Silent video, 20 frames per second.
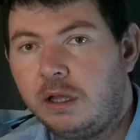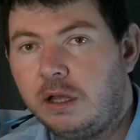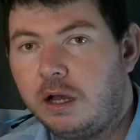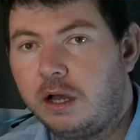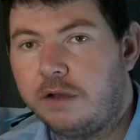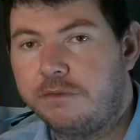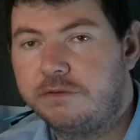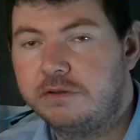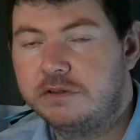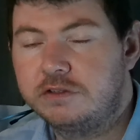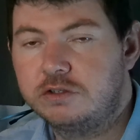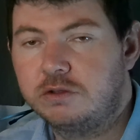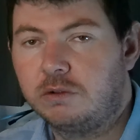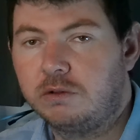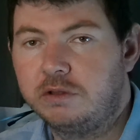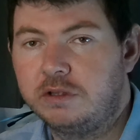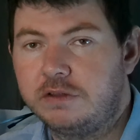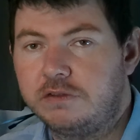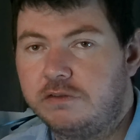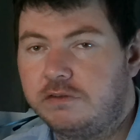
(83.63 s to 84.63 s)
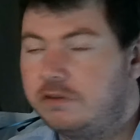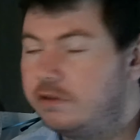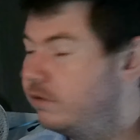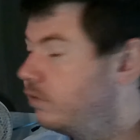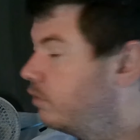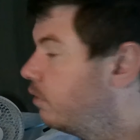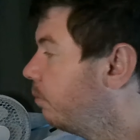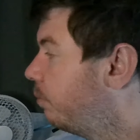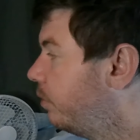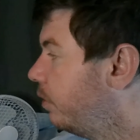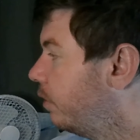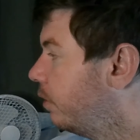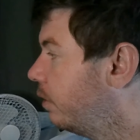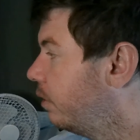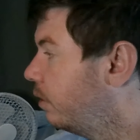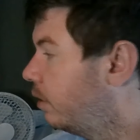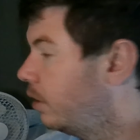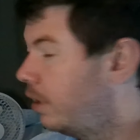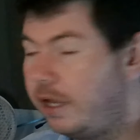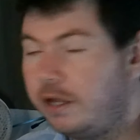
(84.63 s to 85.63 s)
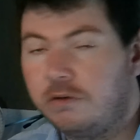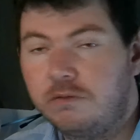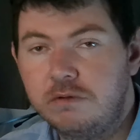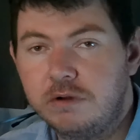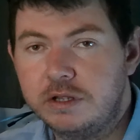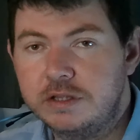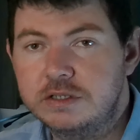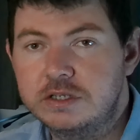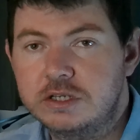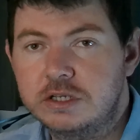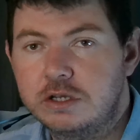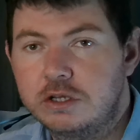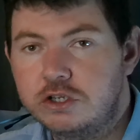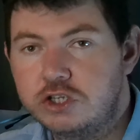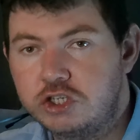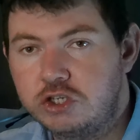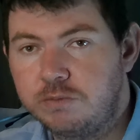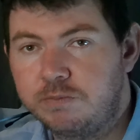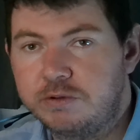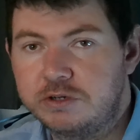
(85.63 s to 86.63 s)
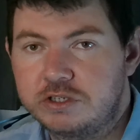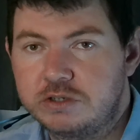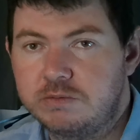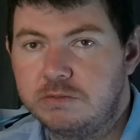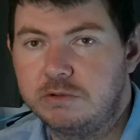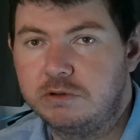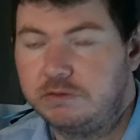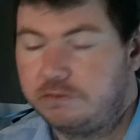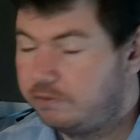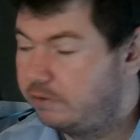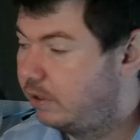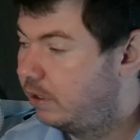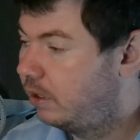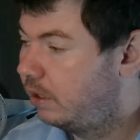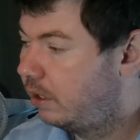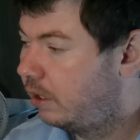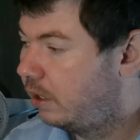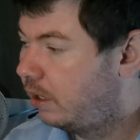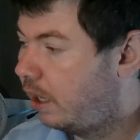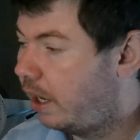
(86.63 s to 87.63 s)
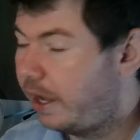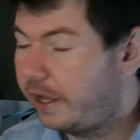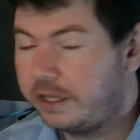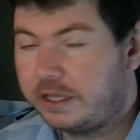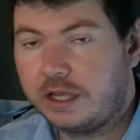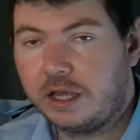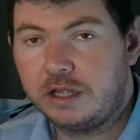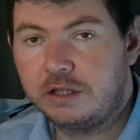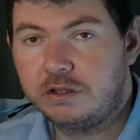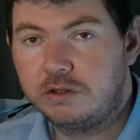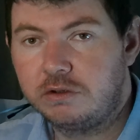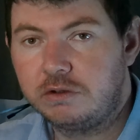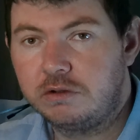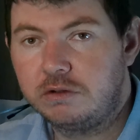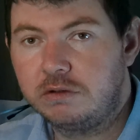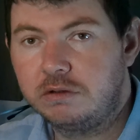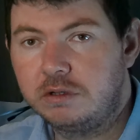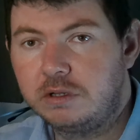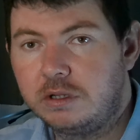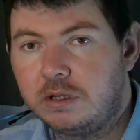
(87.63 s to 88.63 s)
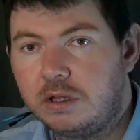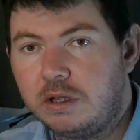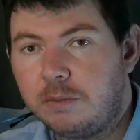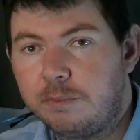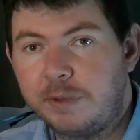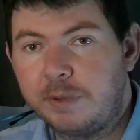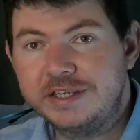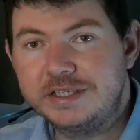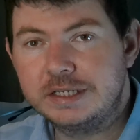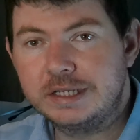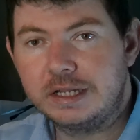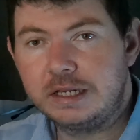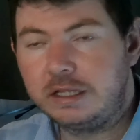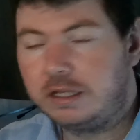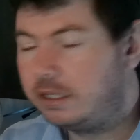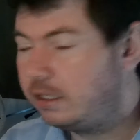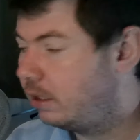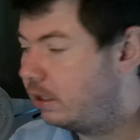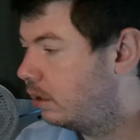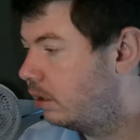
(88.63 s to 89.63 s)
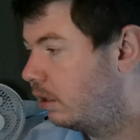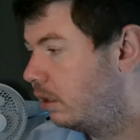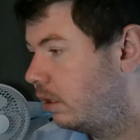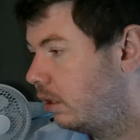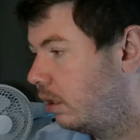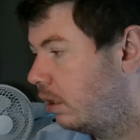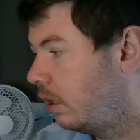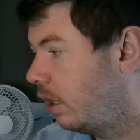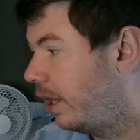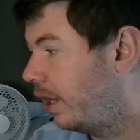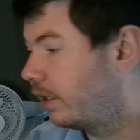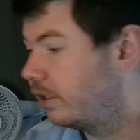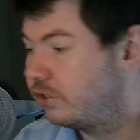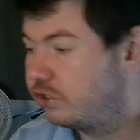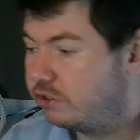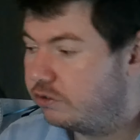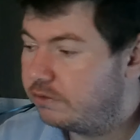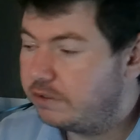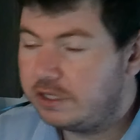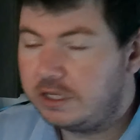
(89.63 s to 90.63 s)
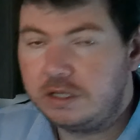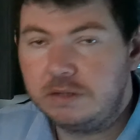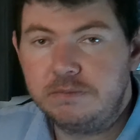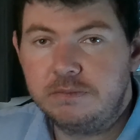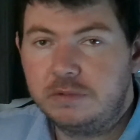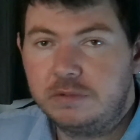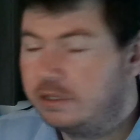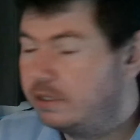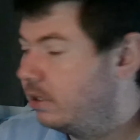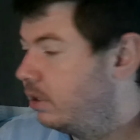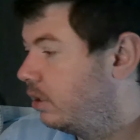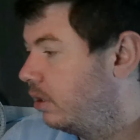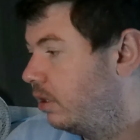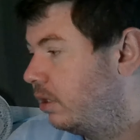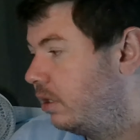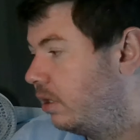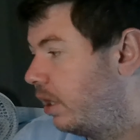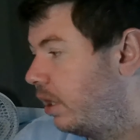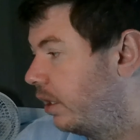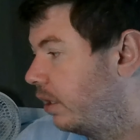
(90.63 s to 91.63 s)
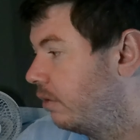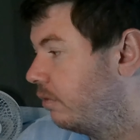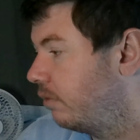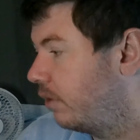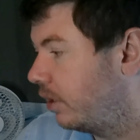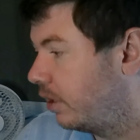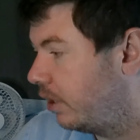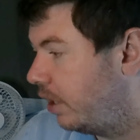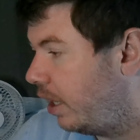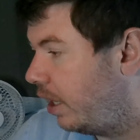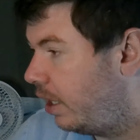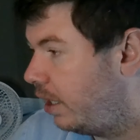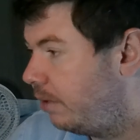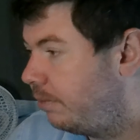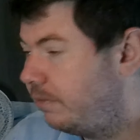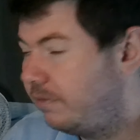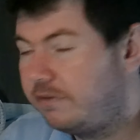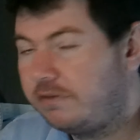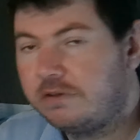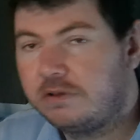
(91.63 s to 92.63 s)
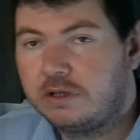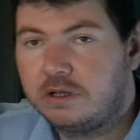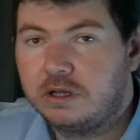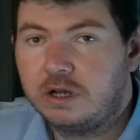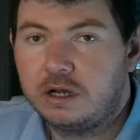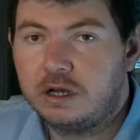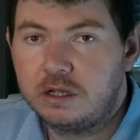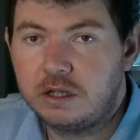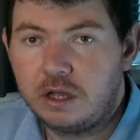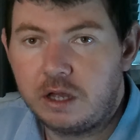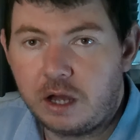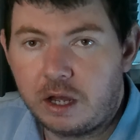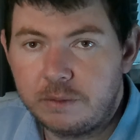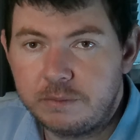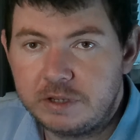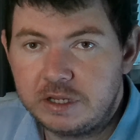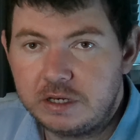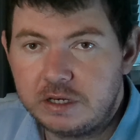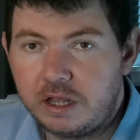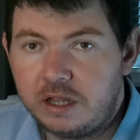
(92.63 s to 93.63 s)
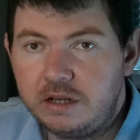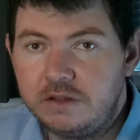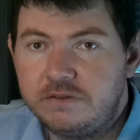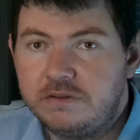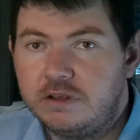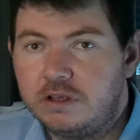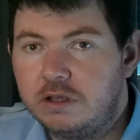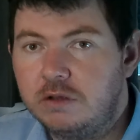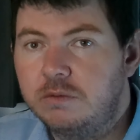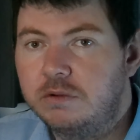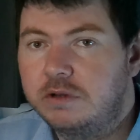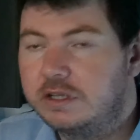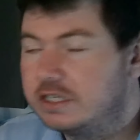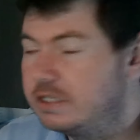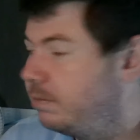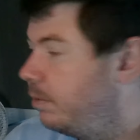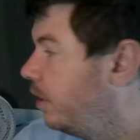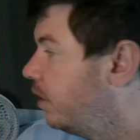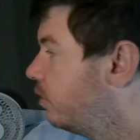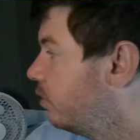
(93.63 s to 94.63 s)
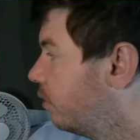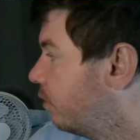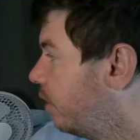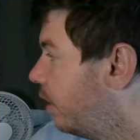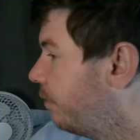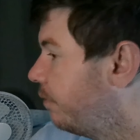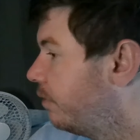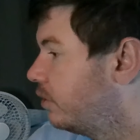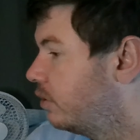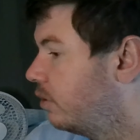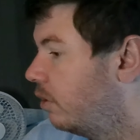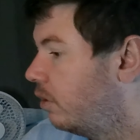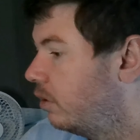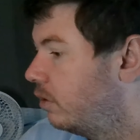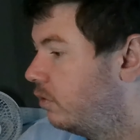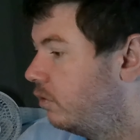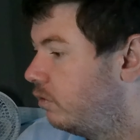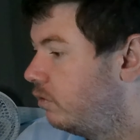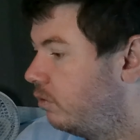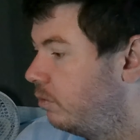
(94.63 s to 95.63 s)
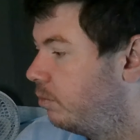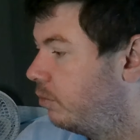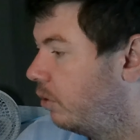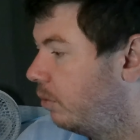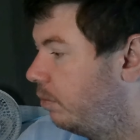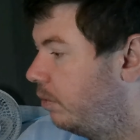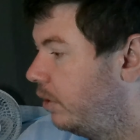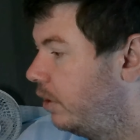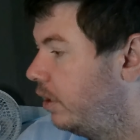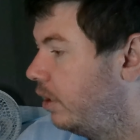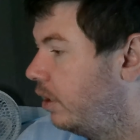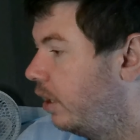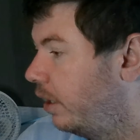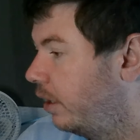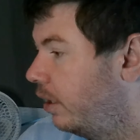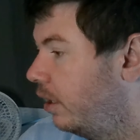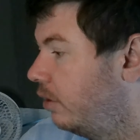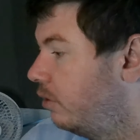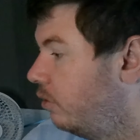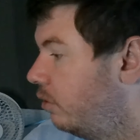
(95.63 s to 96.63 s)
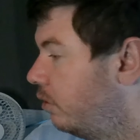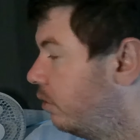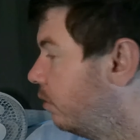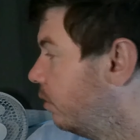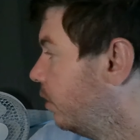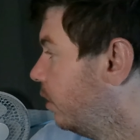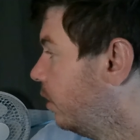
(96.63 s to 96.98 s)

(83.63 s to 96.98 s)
I've installed into this computer, it runs super smooth. I can do, basically, I can stream, I can run games. I mean, anything you would expect your graphics card to do properly, I can do.